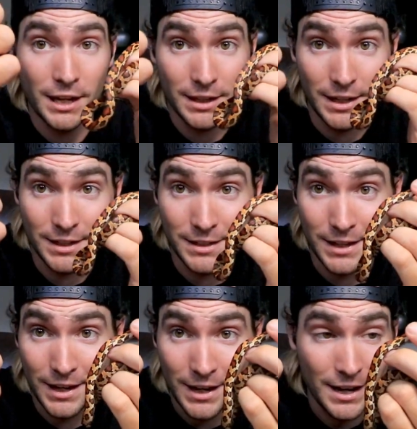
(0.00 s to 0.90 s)
like
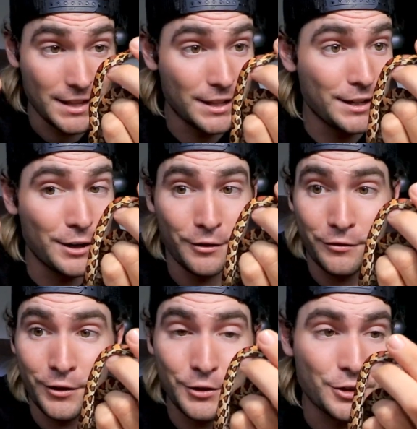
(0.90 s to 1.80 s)
this in the near
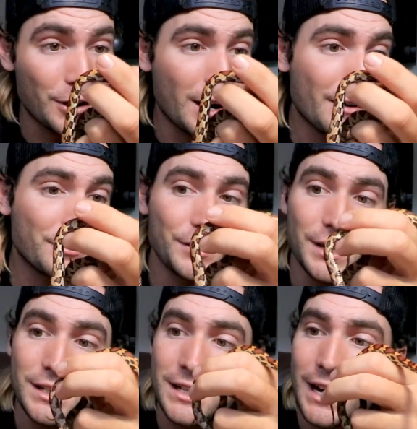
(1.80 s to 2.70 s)
future after
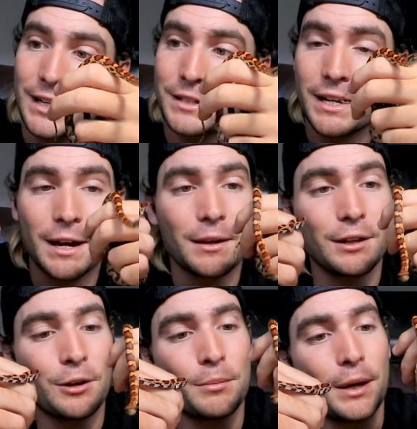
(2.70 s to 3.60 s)
these guys get a
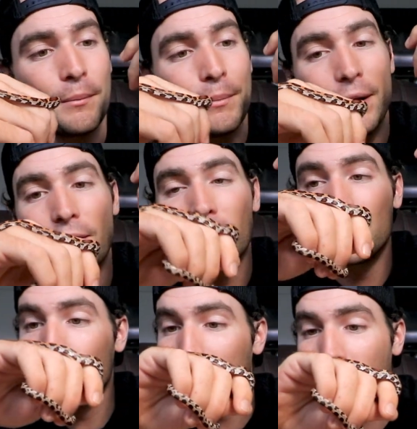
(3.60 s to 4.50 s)
little bit bigger,
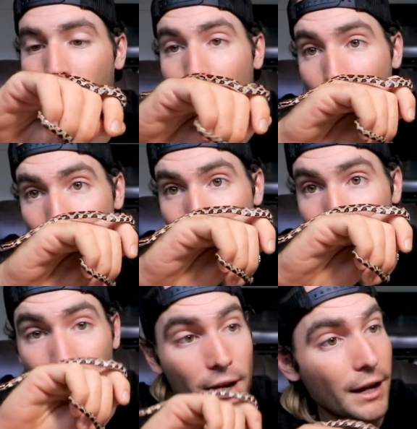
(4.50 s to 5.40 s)
and you'll become a
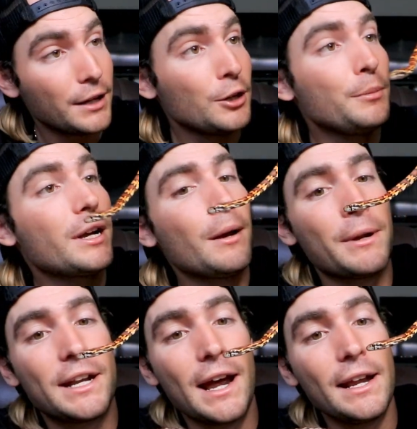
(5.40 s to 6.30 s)
mama and you'll
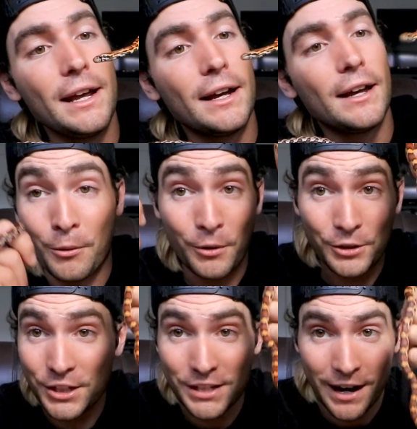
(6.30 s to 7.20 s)
become a daddy. But
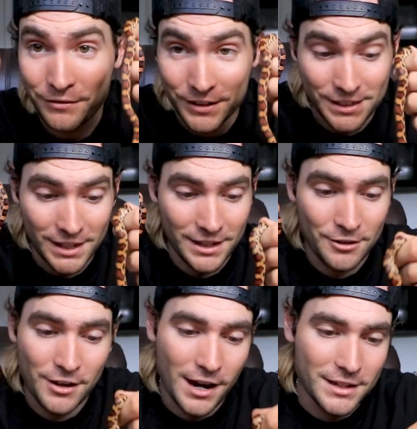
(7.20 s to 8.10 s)
we'll just have to see.
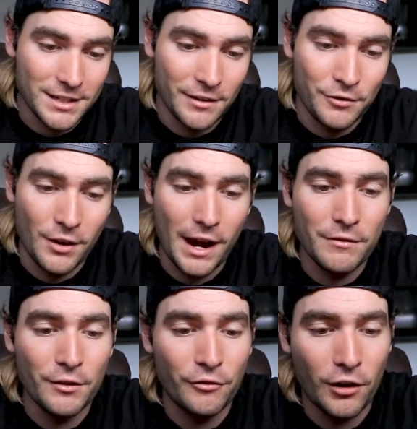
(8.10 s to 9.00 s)
You guys, if you
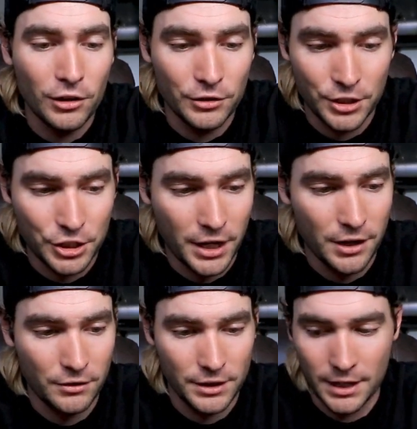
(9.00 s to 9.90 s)
haven't followed the
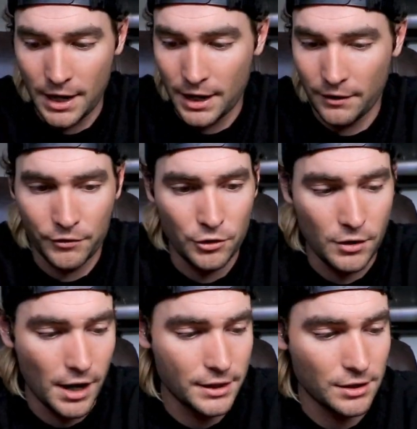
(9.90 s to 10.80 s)
channel yet, if you
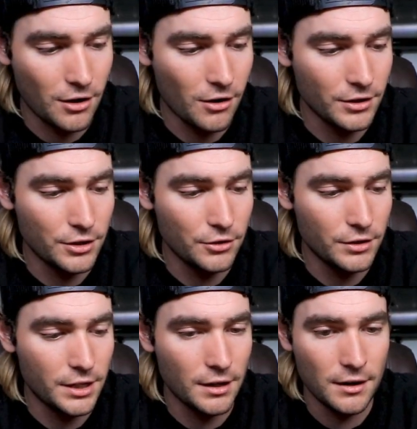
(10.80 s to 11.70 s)
guys are new
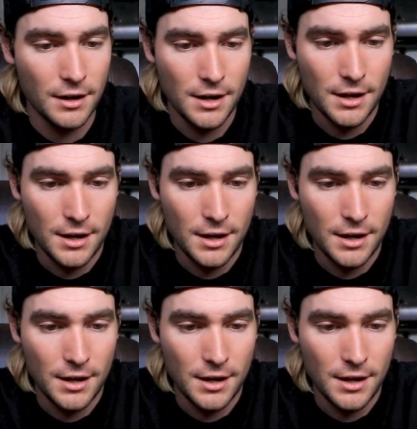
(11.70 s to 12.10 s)
here,